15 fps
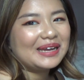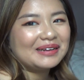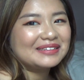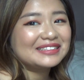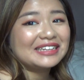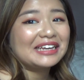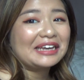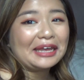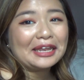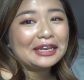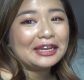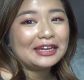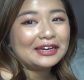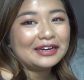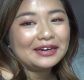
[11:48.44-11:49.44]
I was like,
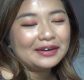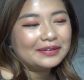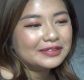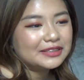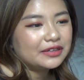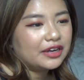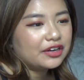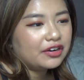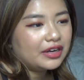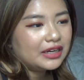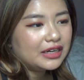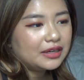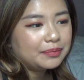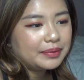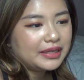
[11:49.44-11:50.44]
no. So I
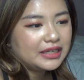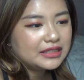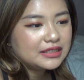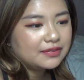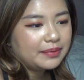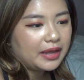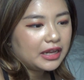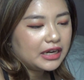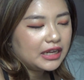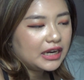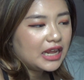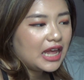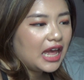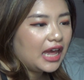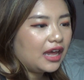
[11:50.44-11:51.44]
created a piece about it,
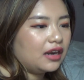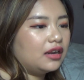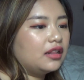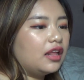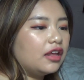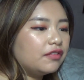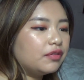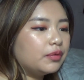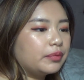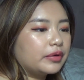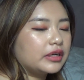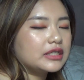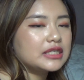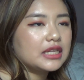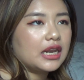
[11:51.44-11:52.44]
and a lot of the
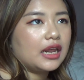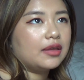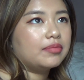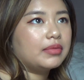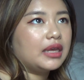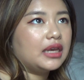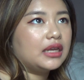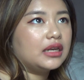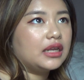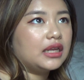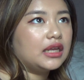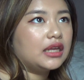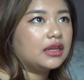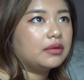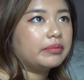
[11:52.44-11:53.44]
works that I made
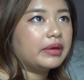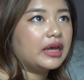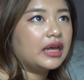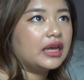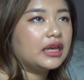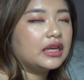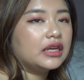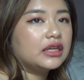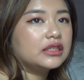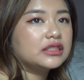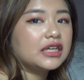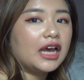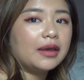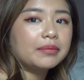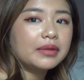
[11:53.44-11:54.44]
in my
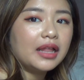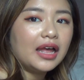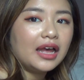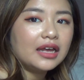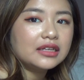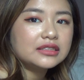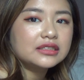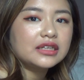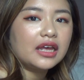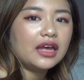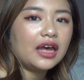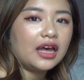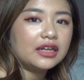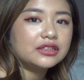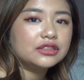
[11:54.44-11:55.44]
time class
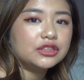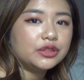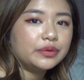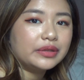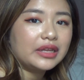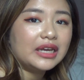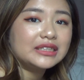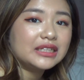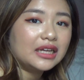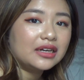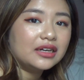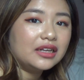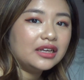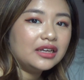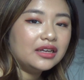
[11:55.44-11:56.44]
had to do with
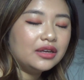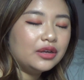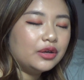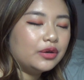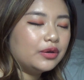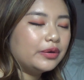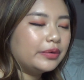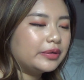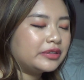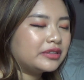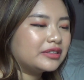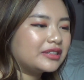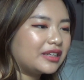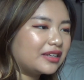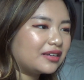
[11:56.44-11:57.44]
identity, which
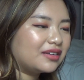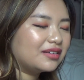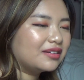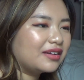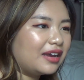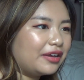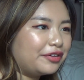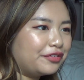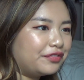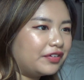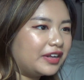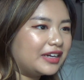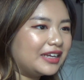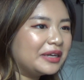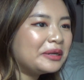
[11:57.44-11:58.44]
is like kind of
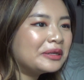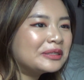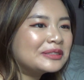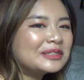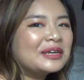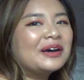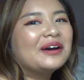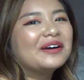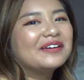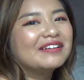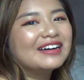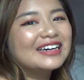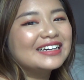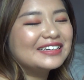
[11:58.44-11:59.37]
funny. So